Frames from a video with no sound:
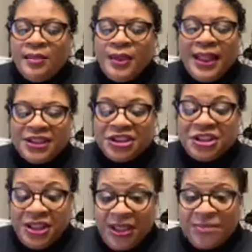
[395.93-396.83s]
we're not
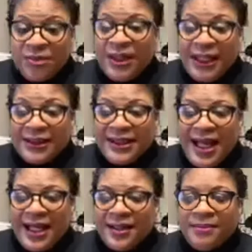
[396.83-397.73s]
cheap. We're not
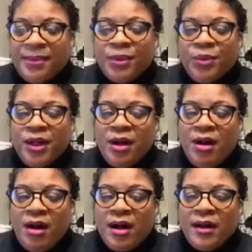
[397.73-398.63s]
tight, but we
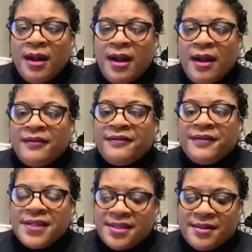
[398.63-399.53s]
are
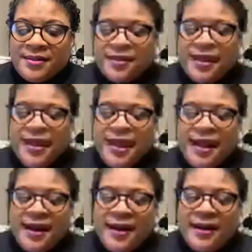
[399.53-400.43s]
fiscal
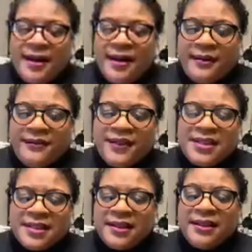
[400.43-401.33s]
uh, uh,
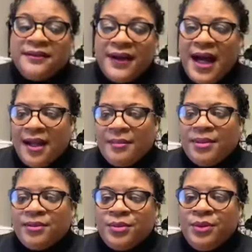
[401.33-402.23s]
fiscally
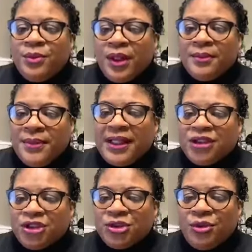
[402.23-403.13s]
viable. We want to make
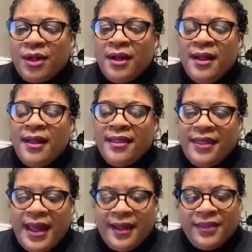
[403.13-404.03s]
sure
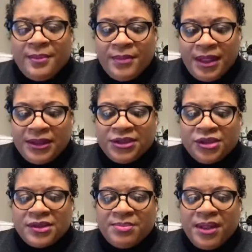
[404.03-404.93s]
that the monies
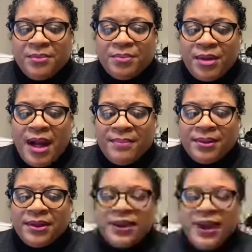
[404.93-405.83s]
are spent
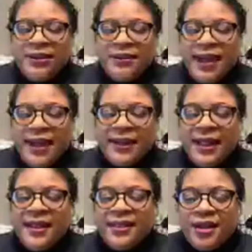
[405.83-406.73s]
properly and that
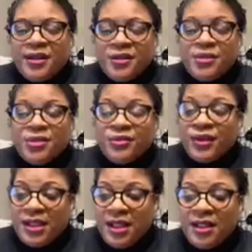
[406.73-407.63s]
they're used
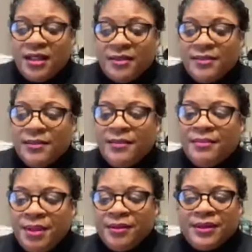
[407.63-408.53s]
for kingdom
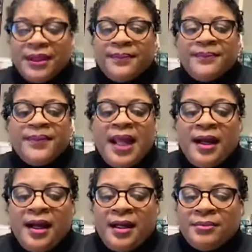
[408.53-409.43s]
building.
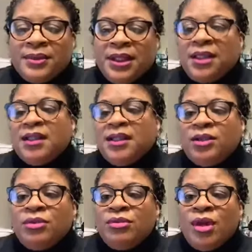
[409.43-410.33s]
Um, eh,
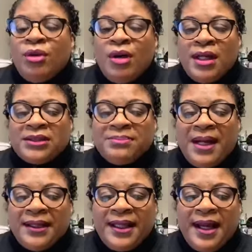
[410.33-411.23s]
you know us
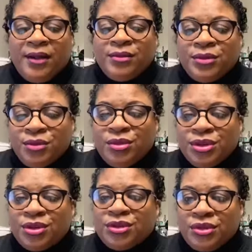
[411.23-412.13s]
by now. You
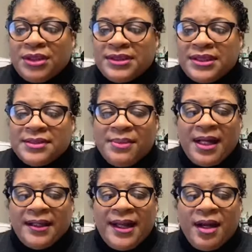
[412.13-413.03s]
should trust us
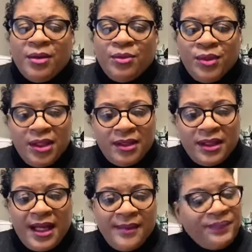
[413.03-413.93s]
by now. We are
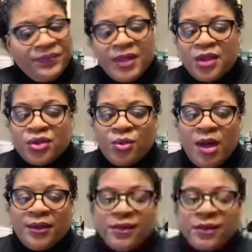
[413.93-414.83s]
not
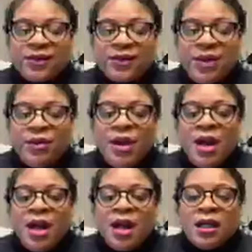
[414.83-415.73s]
squanderers. So,
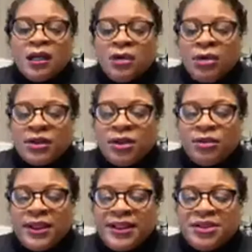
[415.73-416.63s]
your
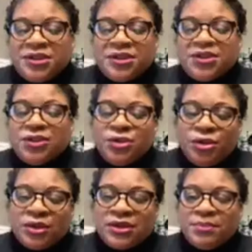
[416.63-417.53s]
donations,
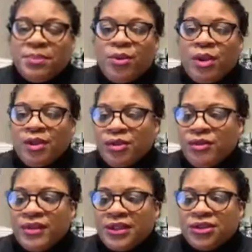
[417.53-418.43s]
your support,
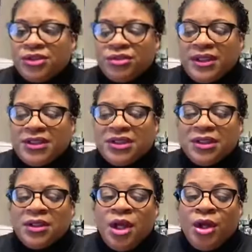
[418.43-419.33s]
your
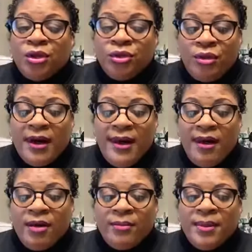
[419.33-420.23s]
registration, your
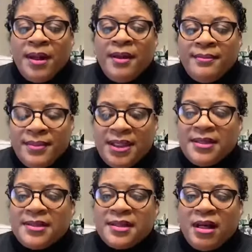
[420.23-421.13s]
help
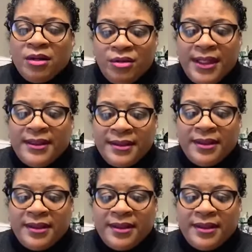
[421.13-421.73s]
means a great